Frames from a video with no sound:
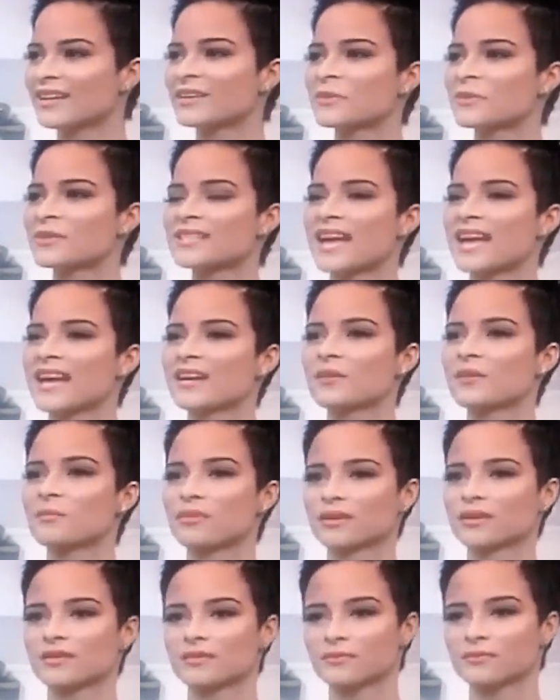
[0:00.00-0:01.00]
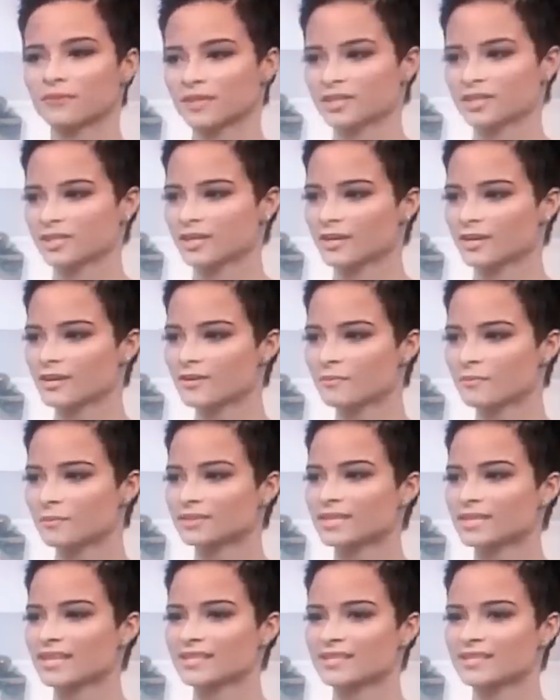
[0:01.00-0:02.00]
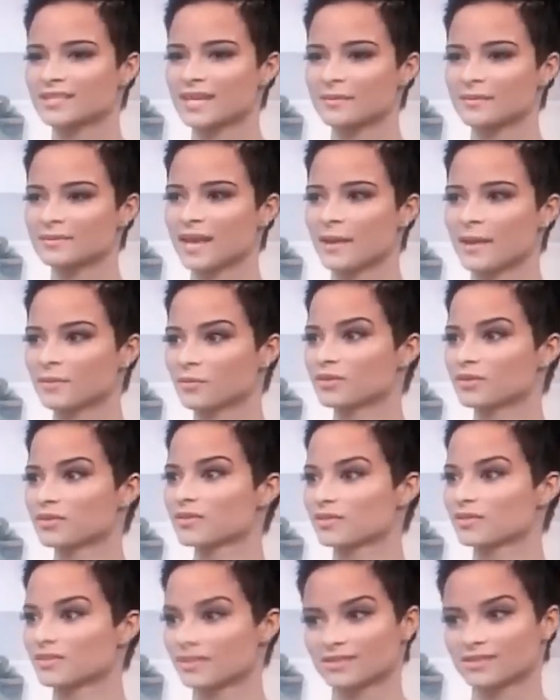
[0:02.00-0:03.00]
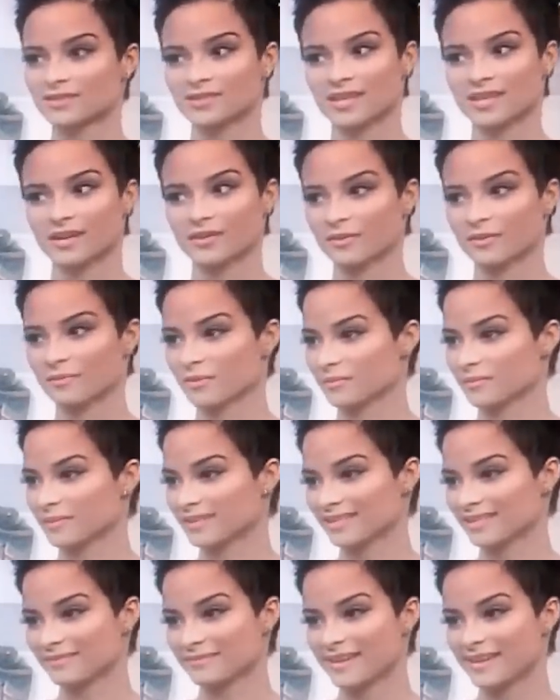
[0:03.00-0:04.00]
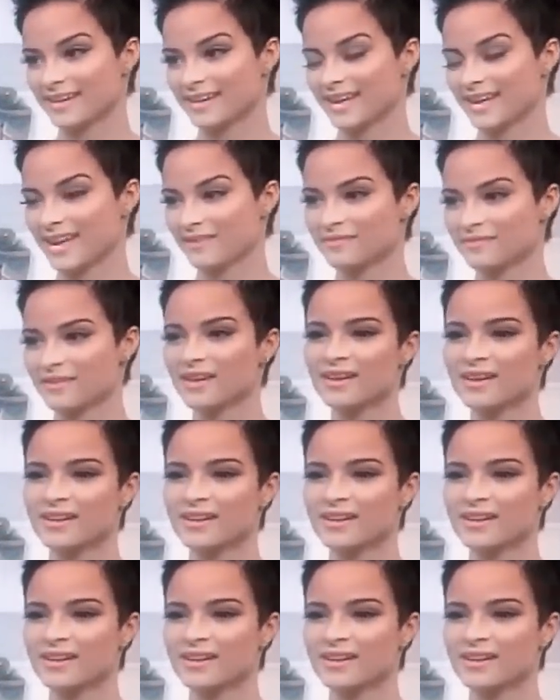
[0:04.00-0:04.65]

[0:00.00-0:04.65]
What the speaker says: it was kind of a breath of fresh air, but at the same time, it was such a scary moment in my life.